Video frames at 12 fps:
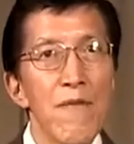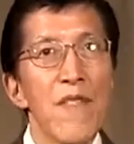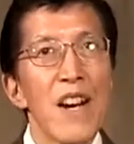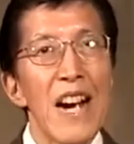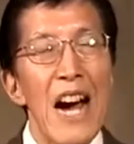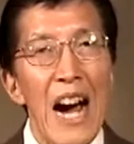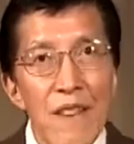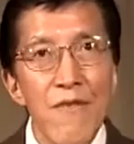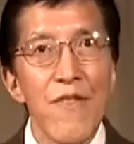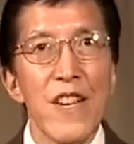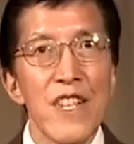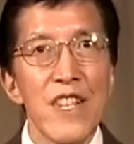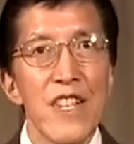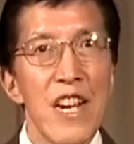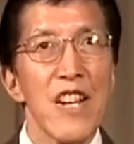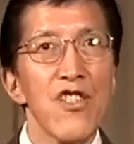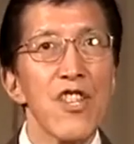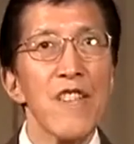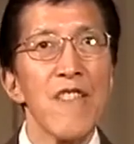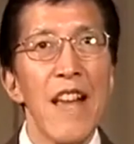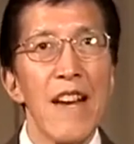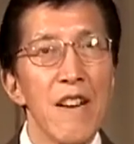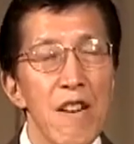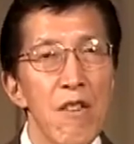the confrontation
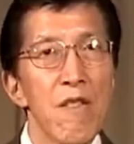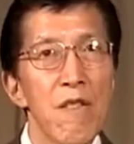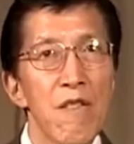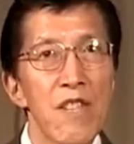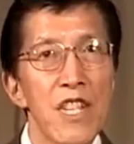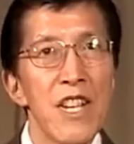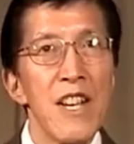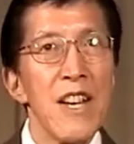that occurs